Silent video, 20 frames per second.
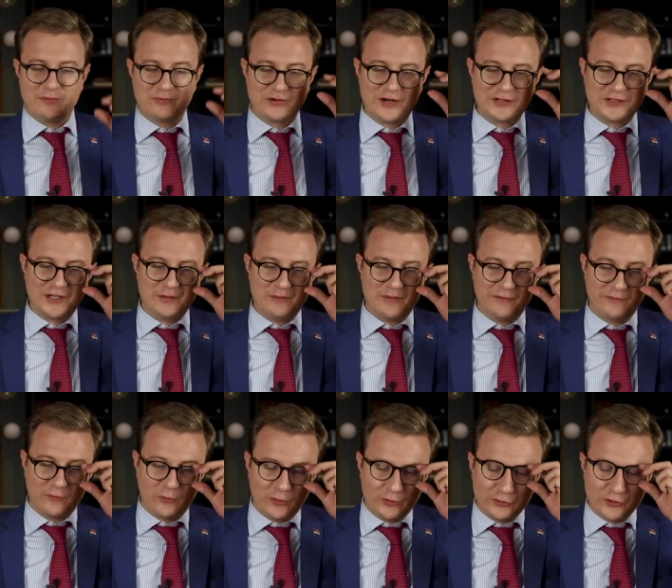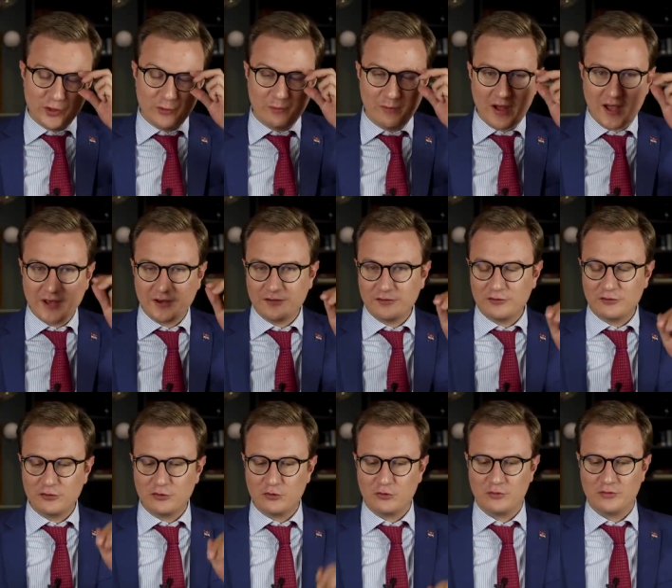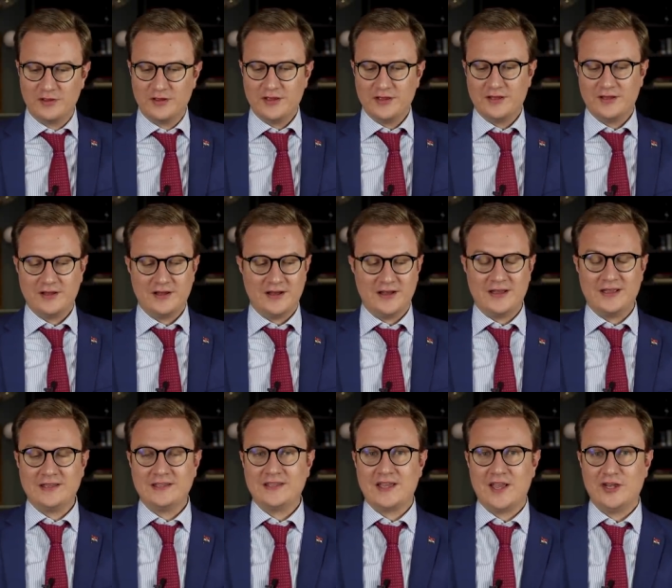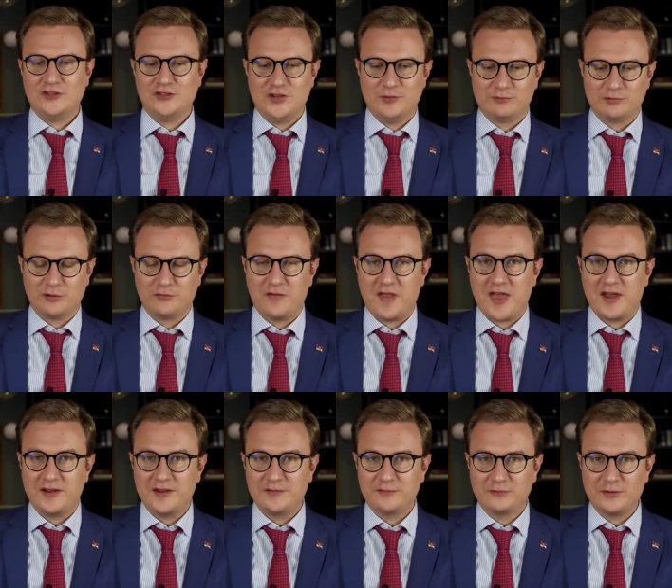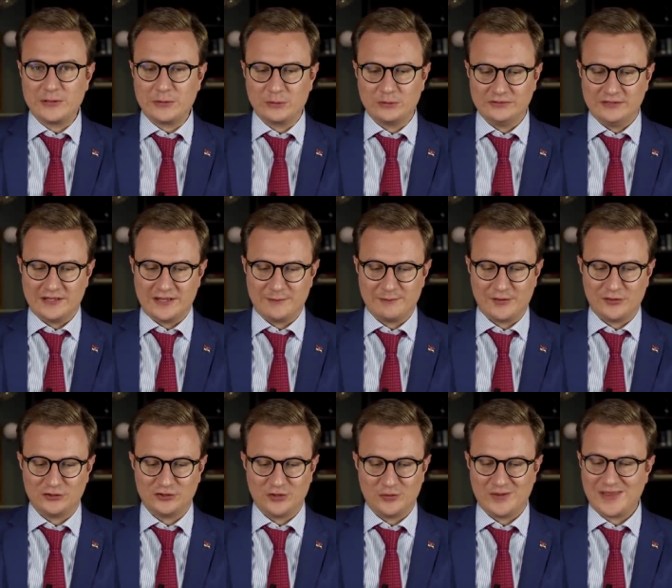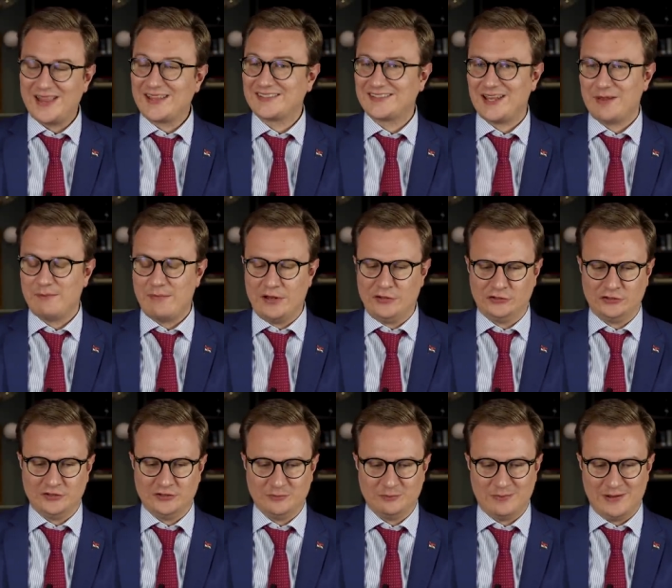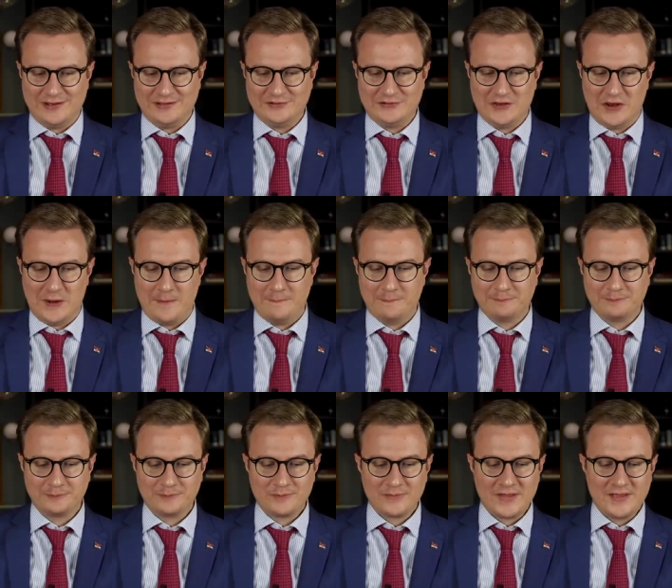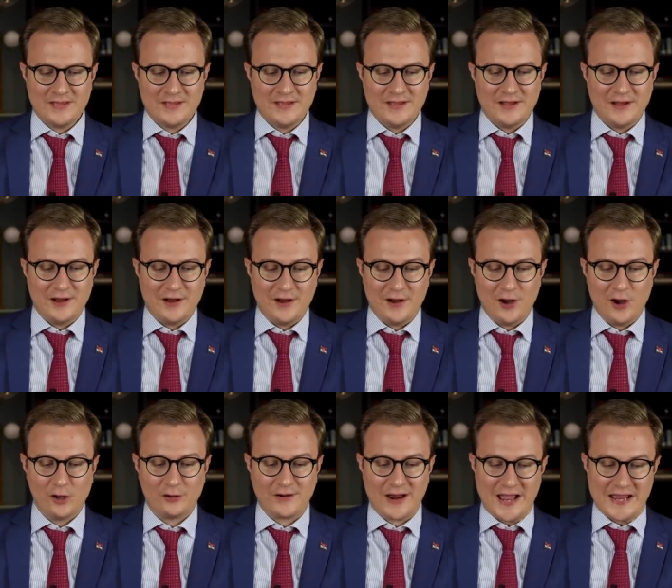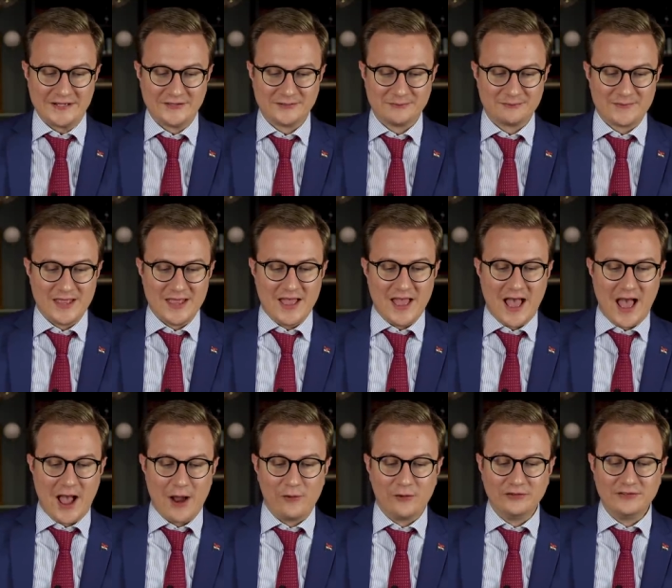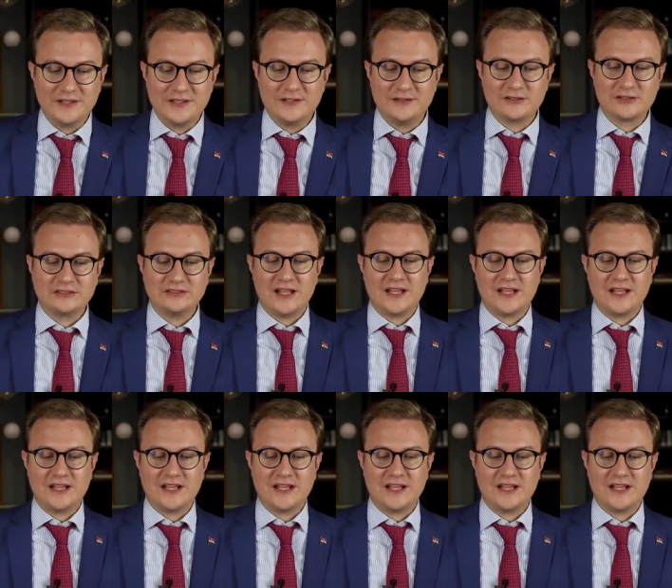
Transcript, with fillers: a president before Joe Biden who engaged in profanity frequently. I'm not sure why that's not mentioned, but all right. Our leaders